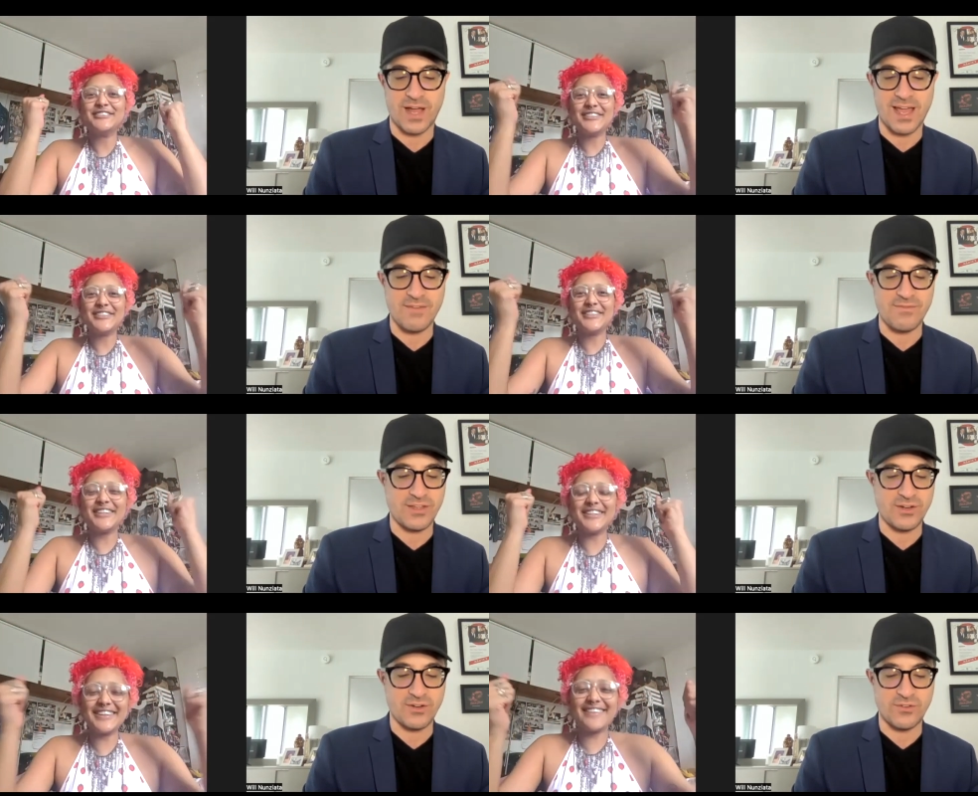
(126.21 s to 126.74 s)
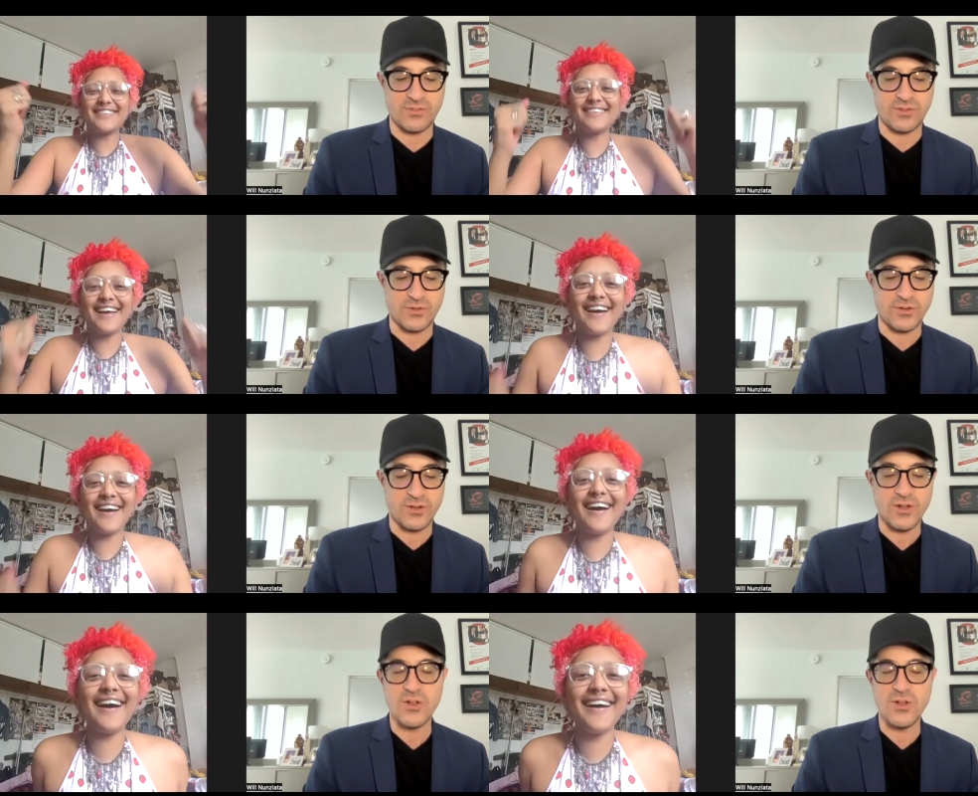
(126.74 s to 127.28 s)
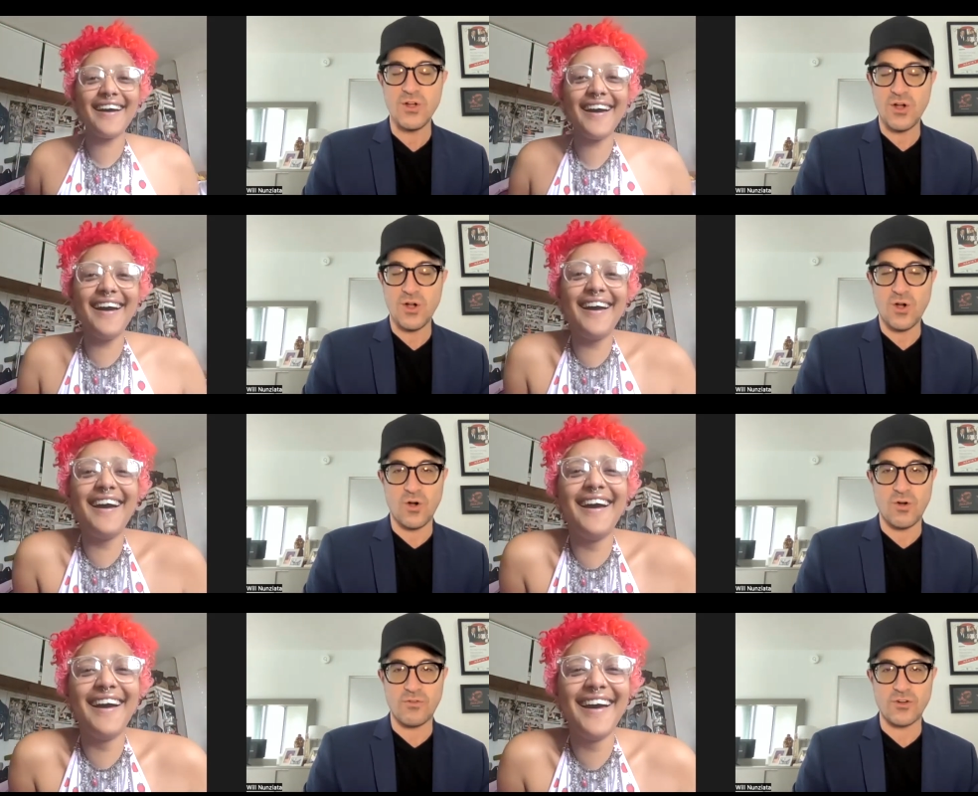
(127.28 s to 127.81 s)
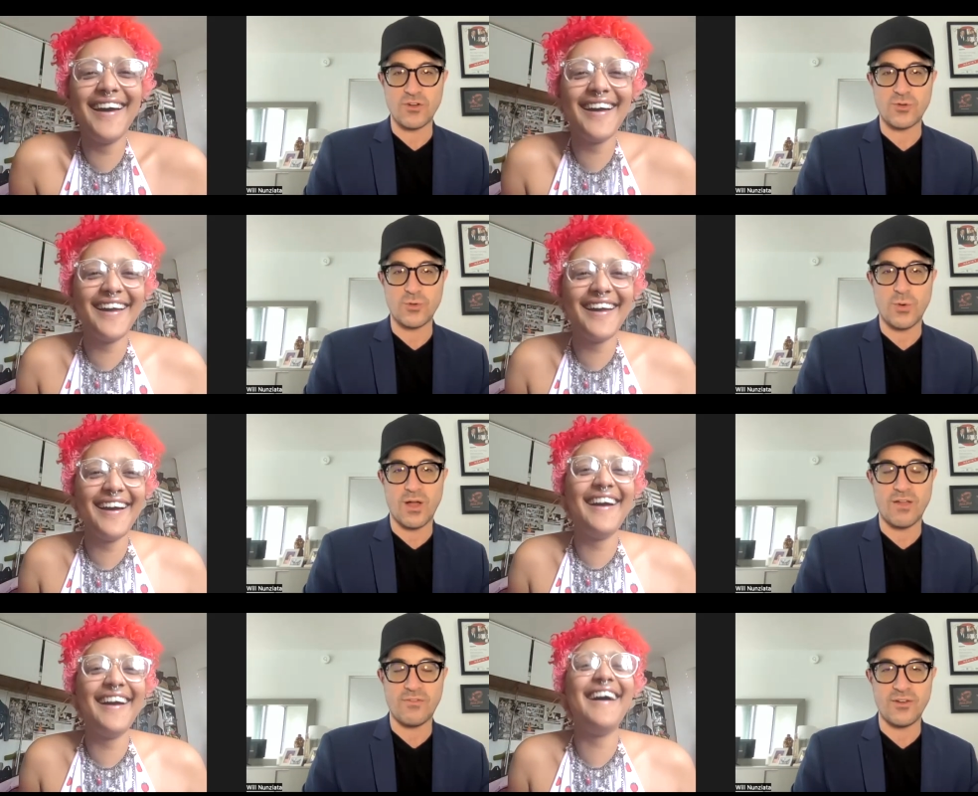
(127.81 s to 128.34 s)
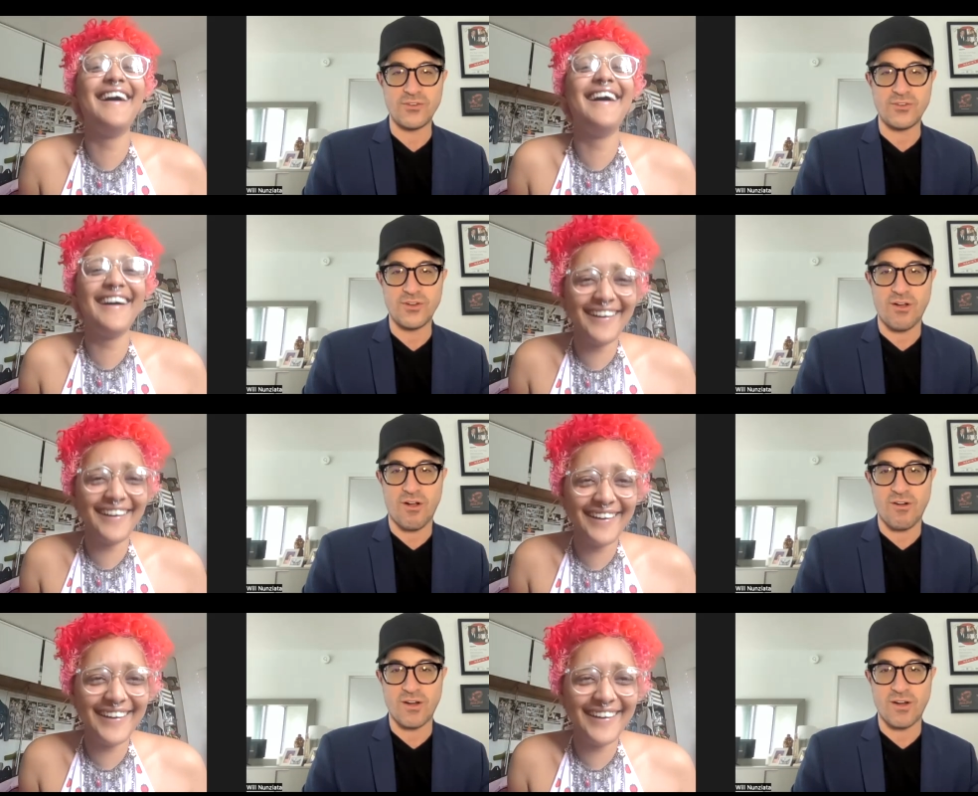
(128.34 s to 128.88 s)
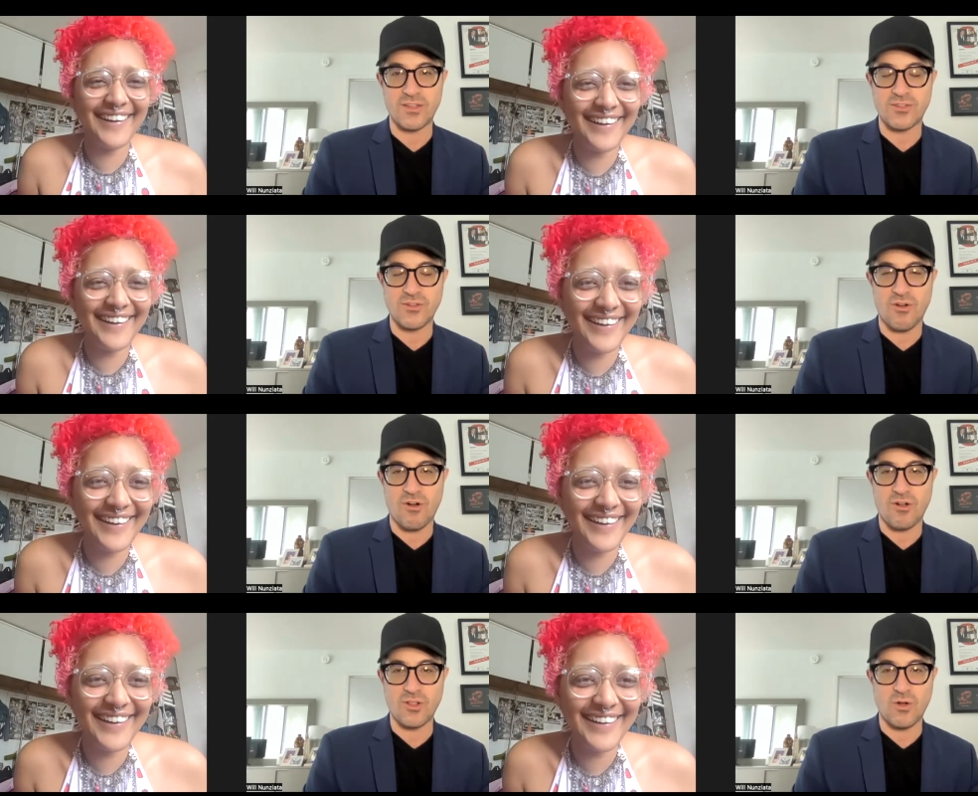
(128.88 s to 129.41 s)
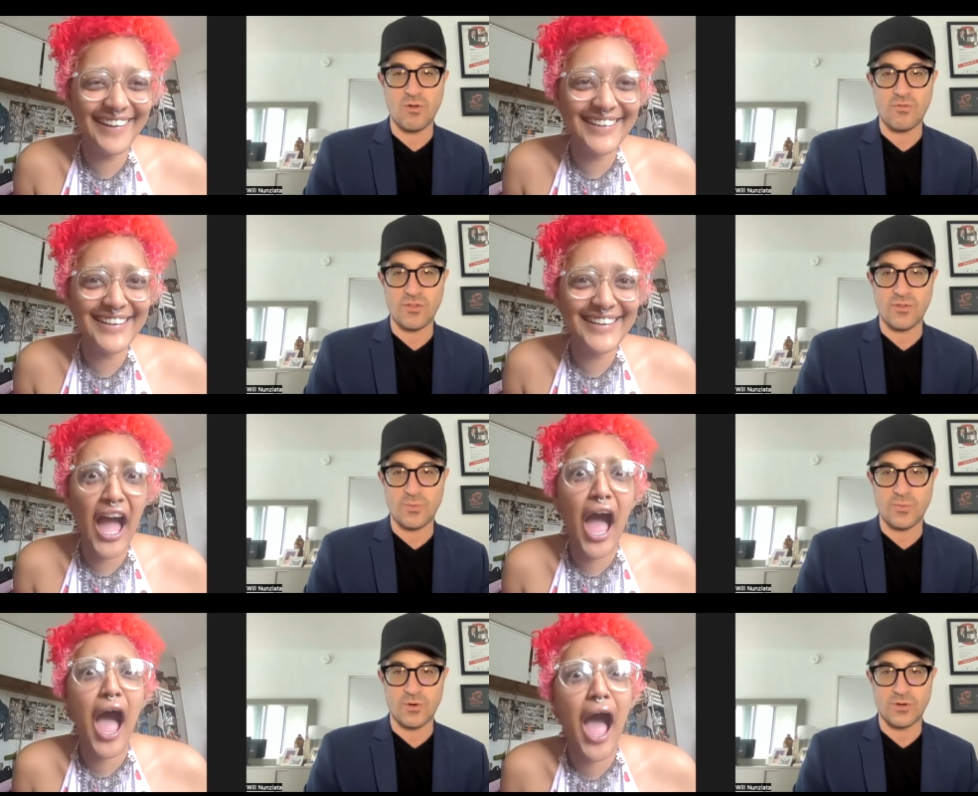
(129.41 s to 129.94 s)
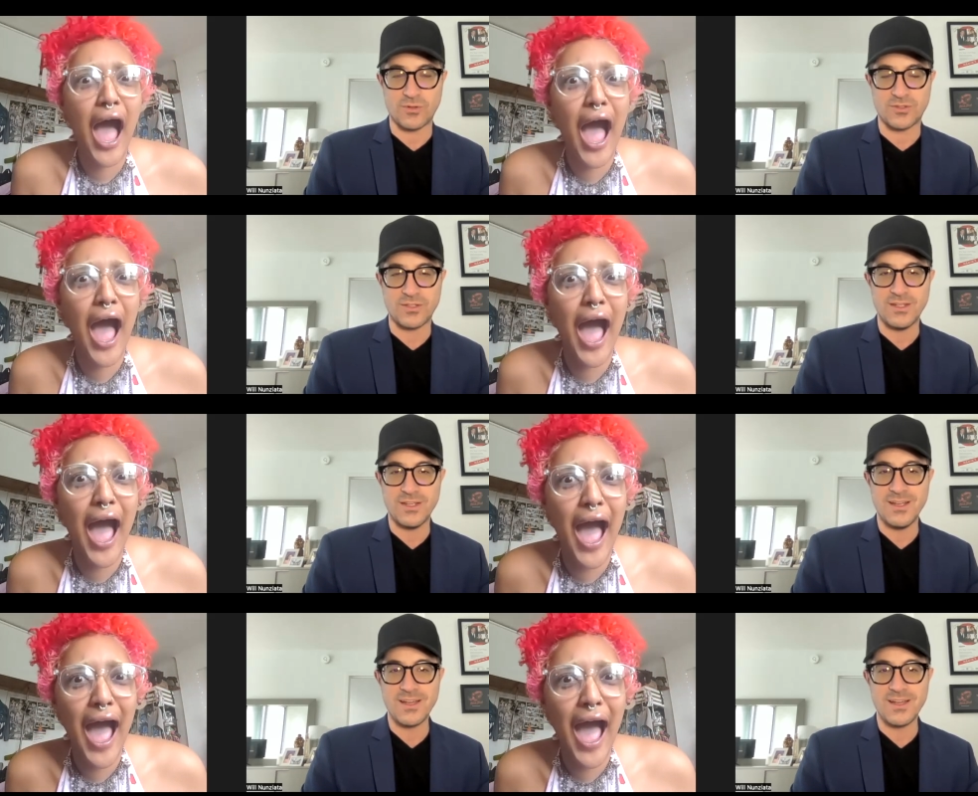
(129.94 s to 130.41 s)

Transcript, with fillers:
Speaker 1: I've interviewed over 1,200 artists all over the world